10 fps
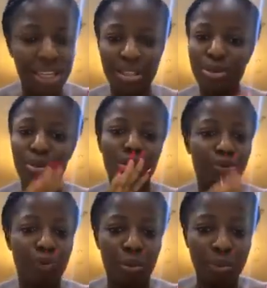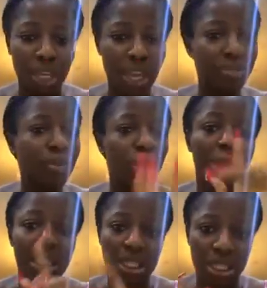It's not for me. Even
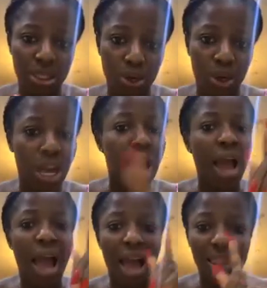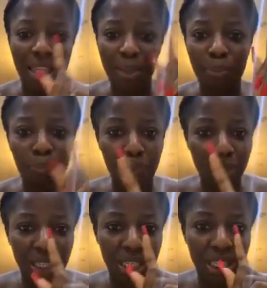on my TikTok,
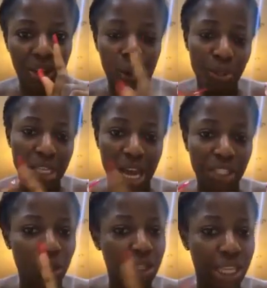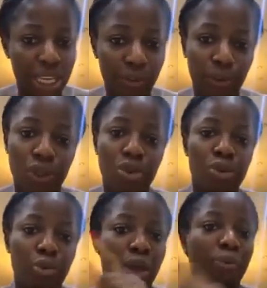the call to action there is for you
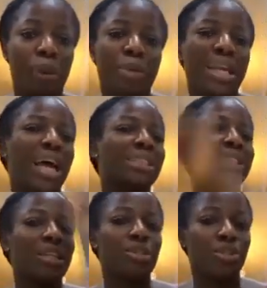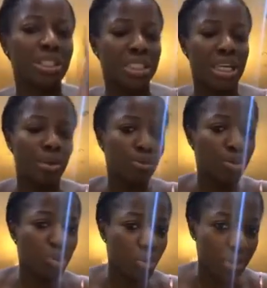to make payment and send your
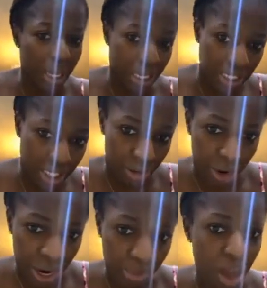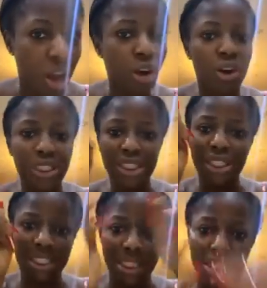DM to my Instagram,
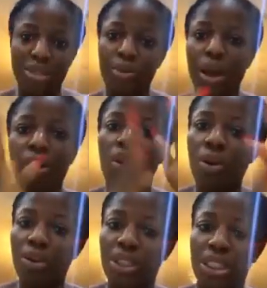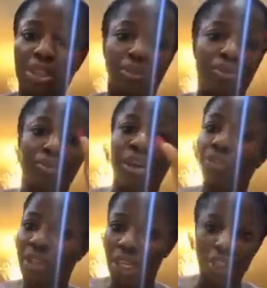because this is where all the
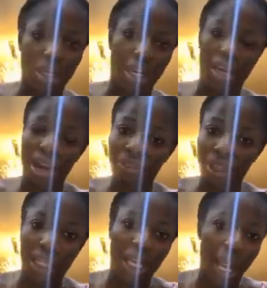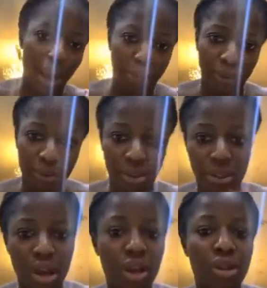verification and everything
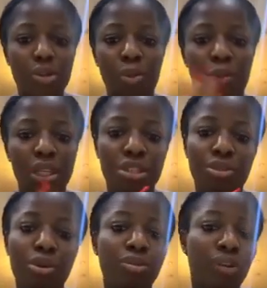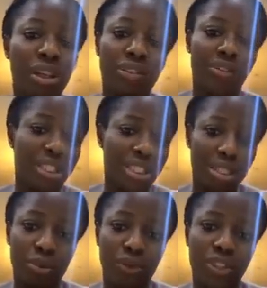happens. So please don't fall a
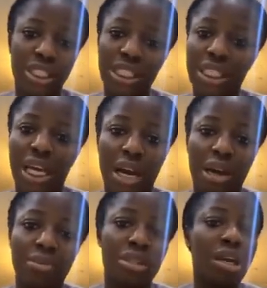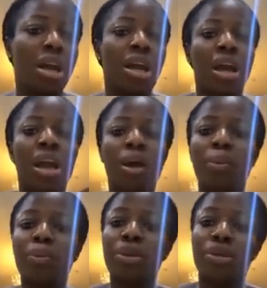victim of this scam.
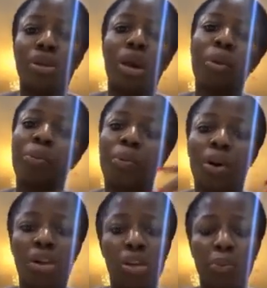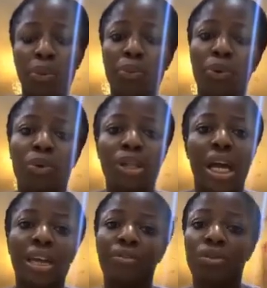Help me to help other people,
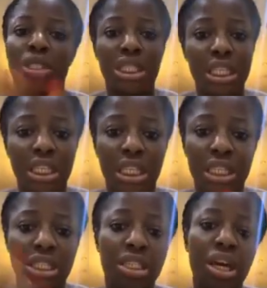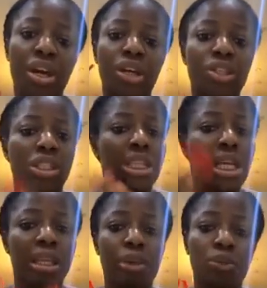that if you see this, just
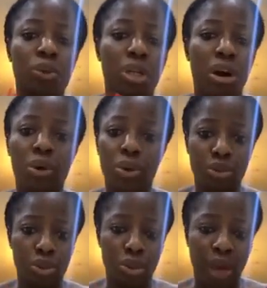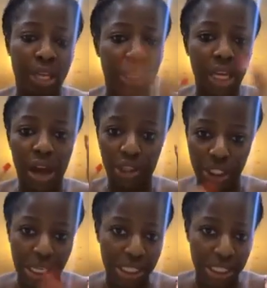let them know that, oh, it's not true. I think I'll
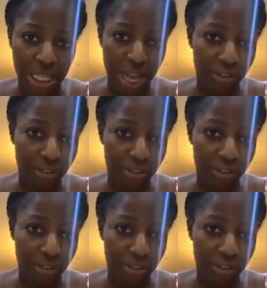share this